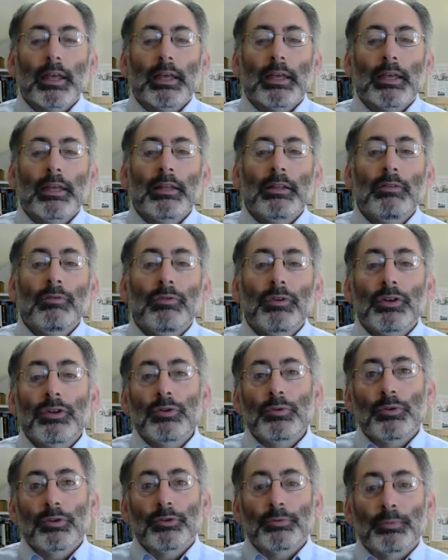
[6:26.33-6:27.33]

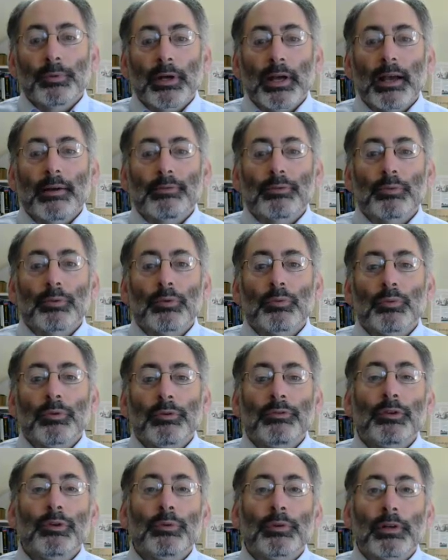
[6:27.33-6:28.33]
Individuals perhaps would
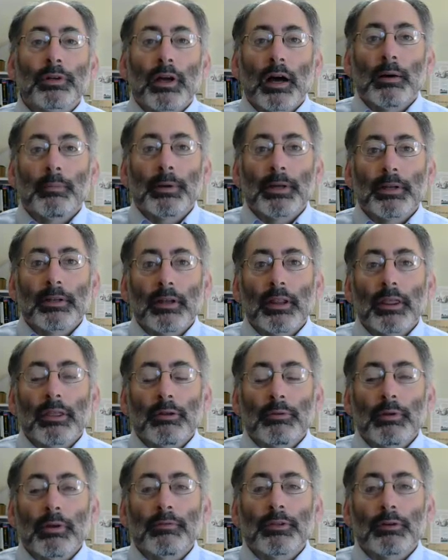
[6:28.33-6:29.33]
review and comment on
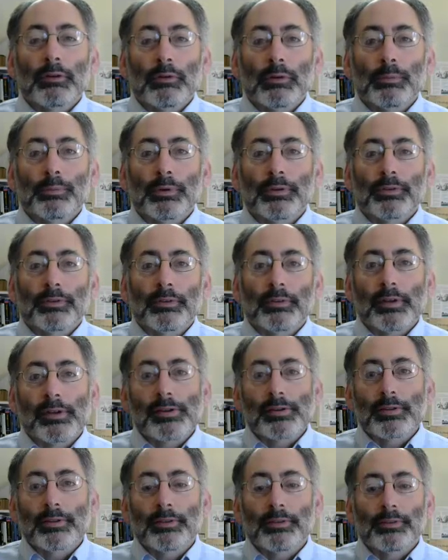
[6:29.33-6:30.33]
3 of the group
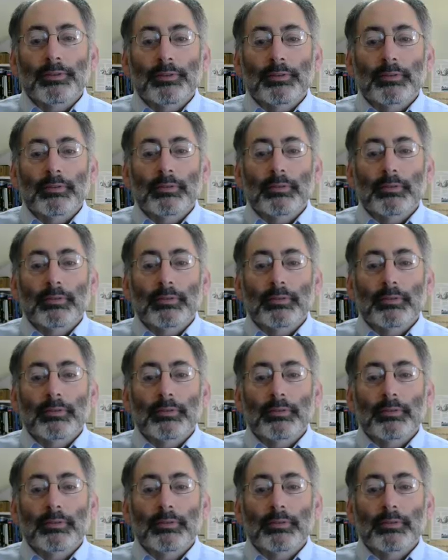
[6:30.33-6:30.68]
presentations,